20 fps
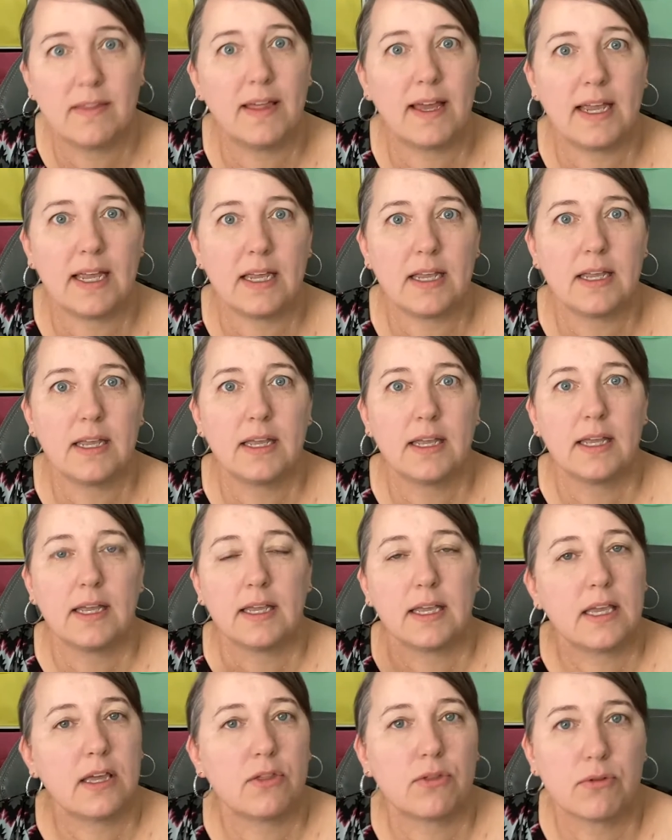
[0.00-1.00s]
they
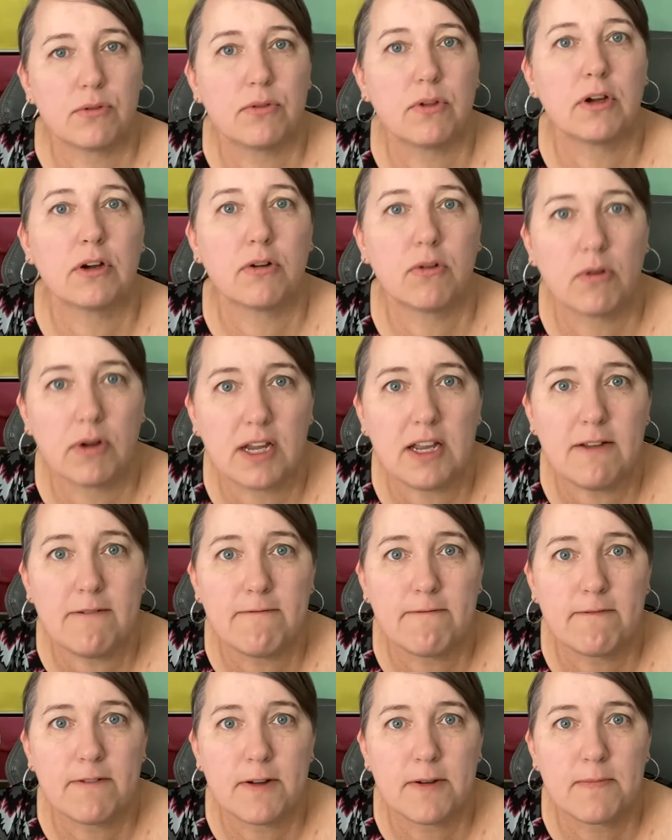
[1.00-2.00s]
get through their
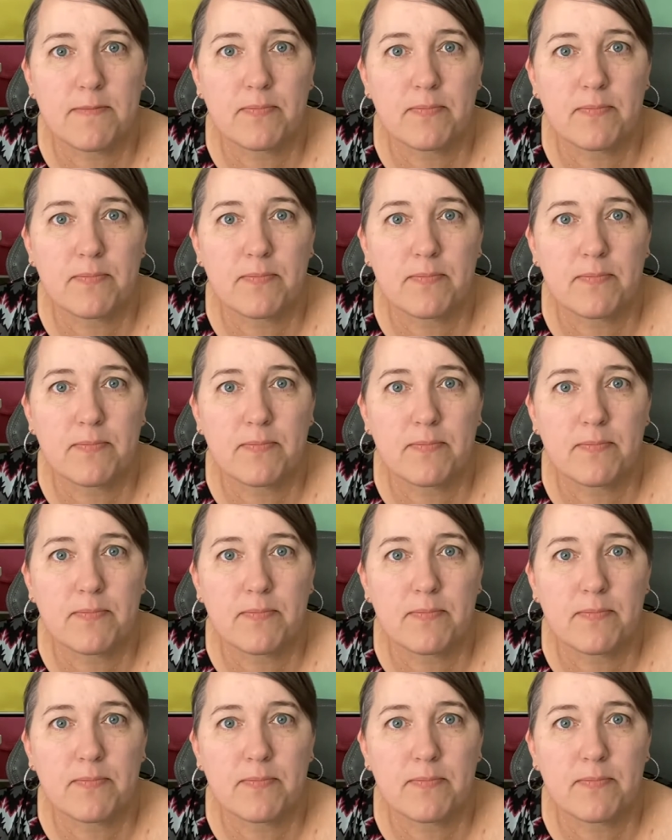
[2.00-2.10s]
grief.